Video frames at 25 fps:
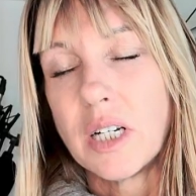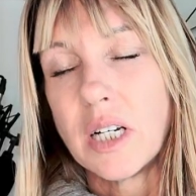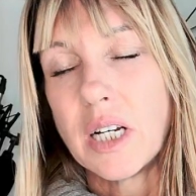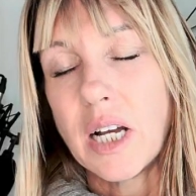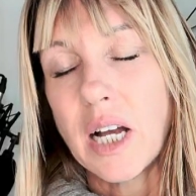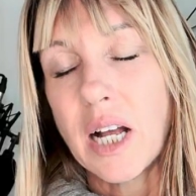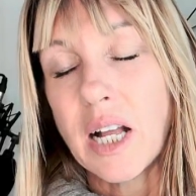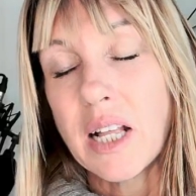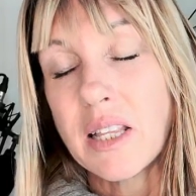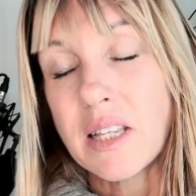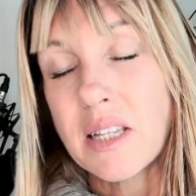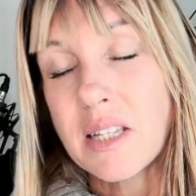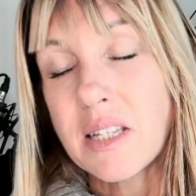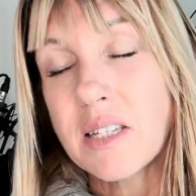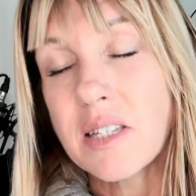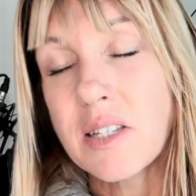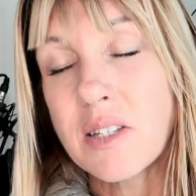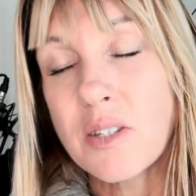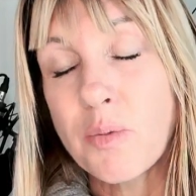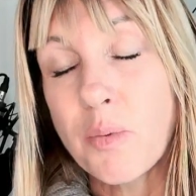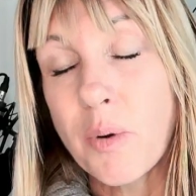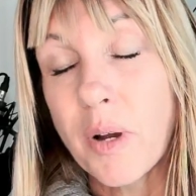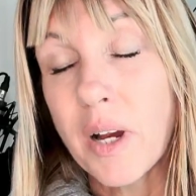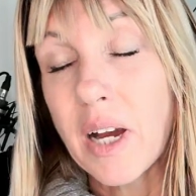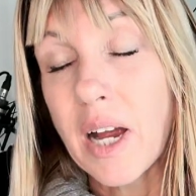And this
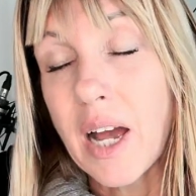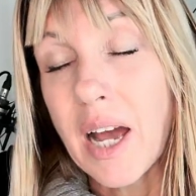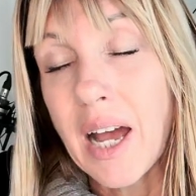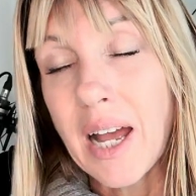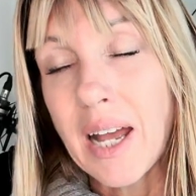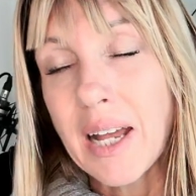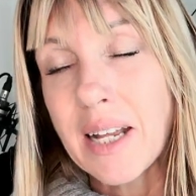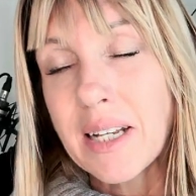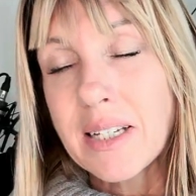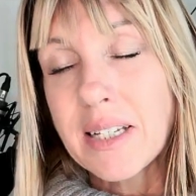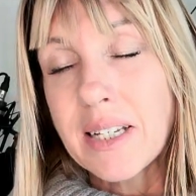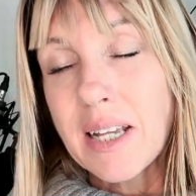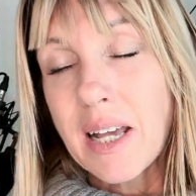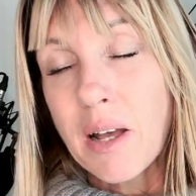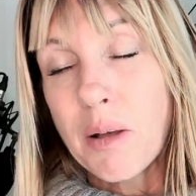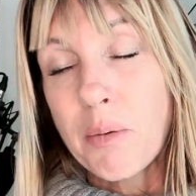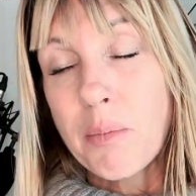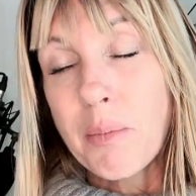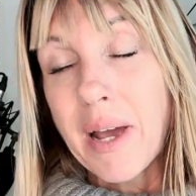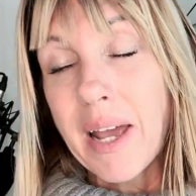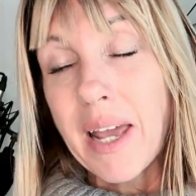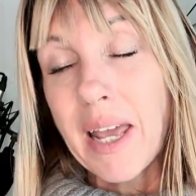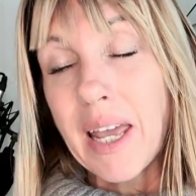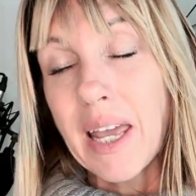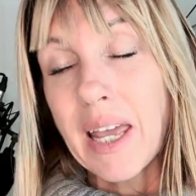is where I tell
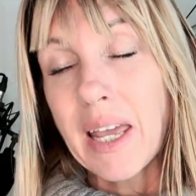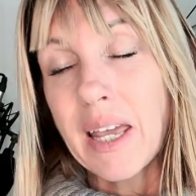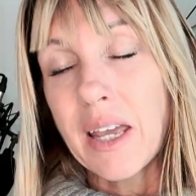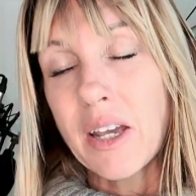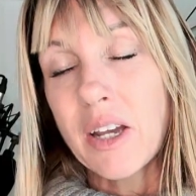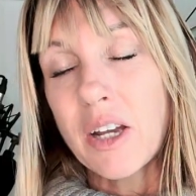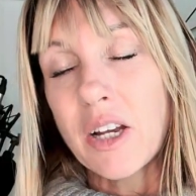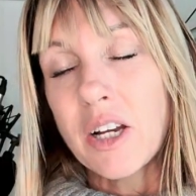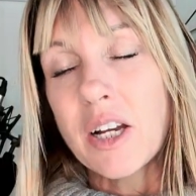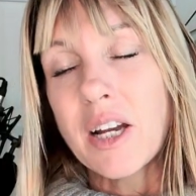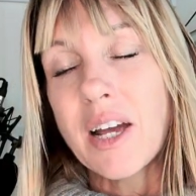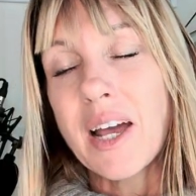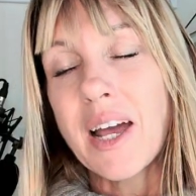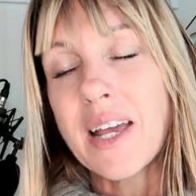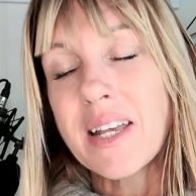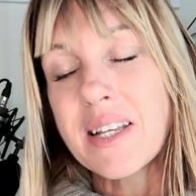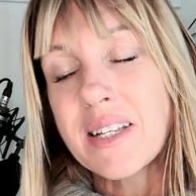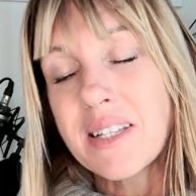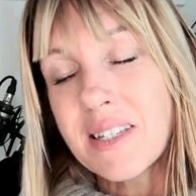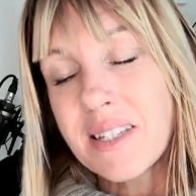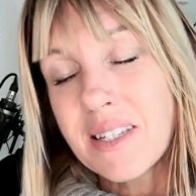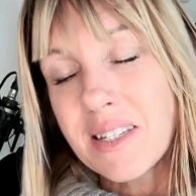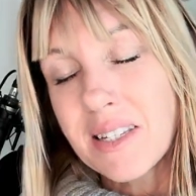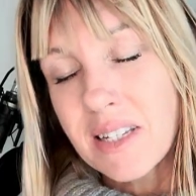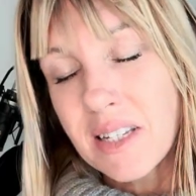my anger, I
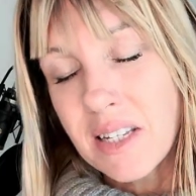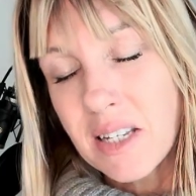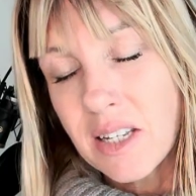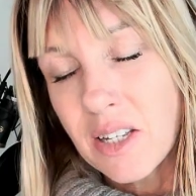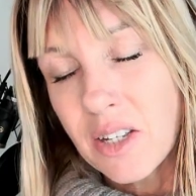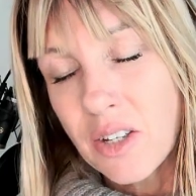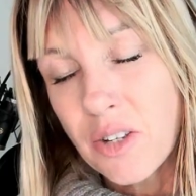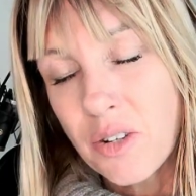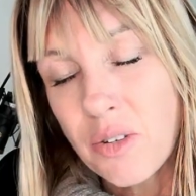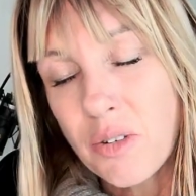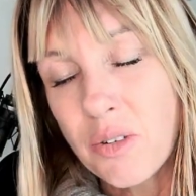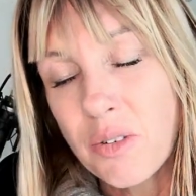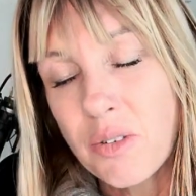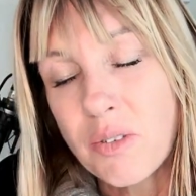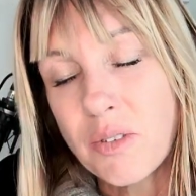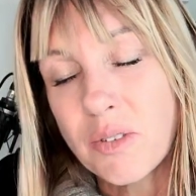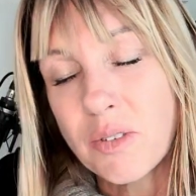see you.